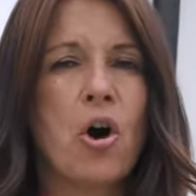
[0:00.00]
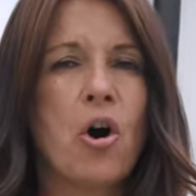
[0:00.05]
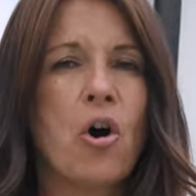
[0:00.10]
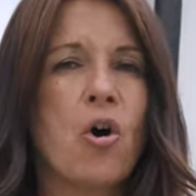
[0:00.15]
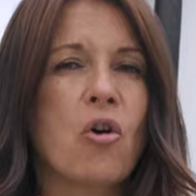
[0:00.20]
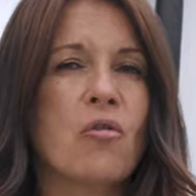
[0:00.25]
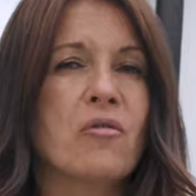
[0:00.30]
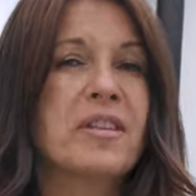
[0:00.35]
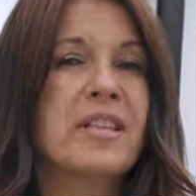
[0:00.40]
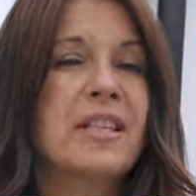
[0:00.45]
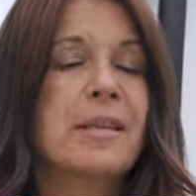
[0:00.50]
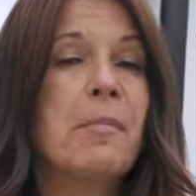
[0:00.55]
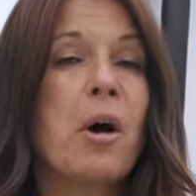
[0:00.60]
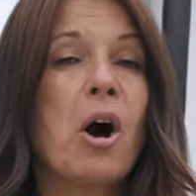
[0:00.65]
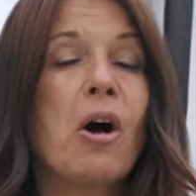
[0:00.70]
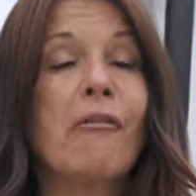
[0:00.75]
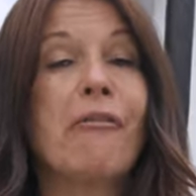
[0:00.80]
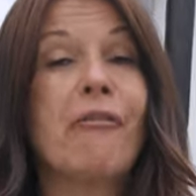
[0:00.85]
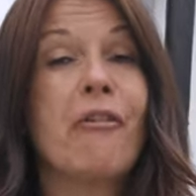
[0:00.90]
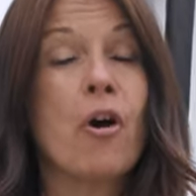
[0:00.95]
or a
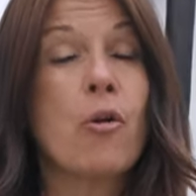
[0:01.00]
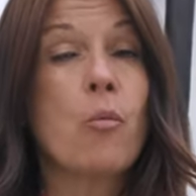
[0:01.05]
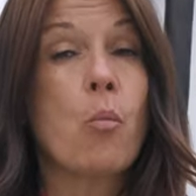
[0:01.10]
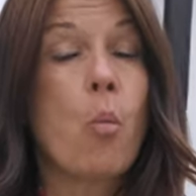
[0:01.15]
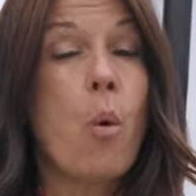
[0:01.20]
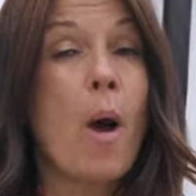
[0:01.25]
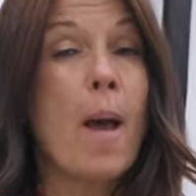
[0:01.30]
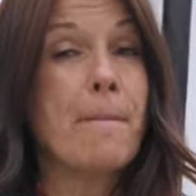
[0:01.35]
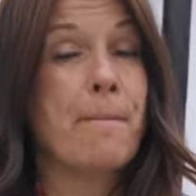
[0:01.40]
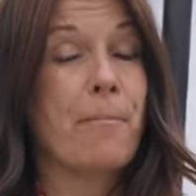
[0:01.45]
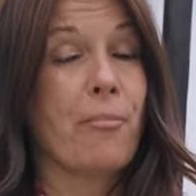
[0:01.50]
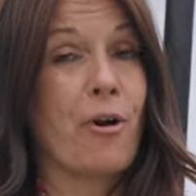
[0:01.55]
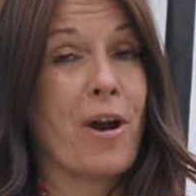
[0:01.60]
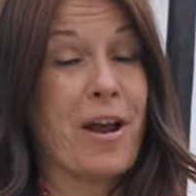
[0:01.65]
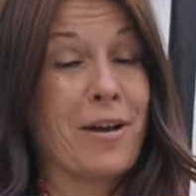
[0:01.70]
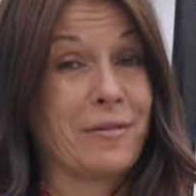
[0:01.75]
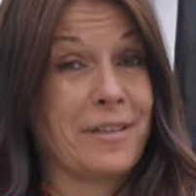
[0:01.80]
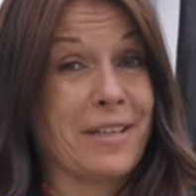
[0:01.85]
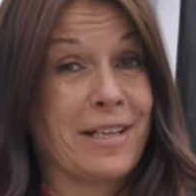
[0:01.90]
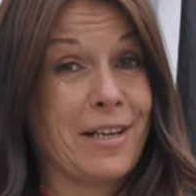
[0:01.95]
smartphone web
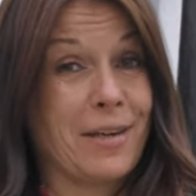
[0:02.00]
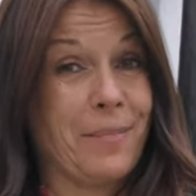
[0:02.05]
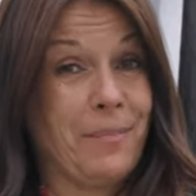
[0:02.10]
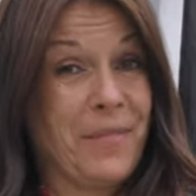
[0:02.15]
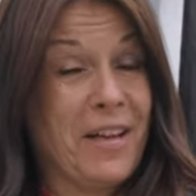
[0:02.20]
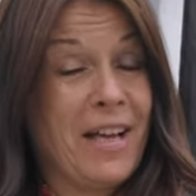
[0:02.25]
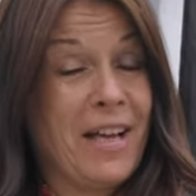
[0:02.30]
browser.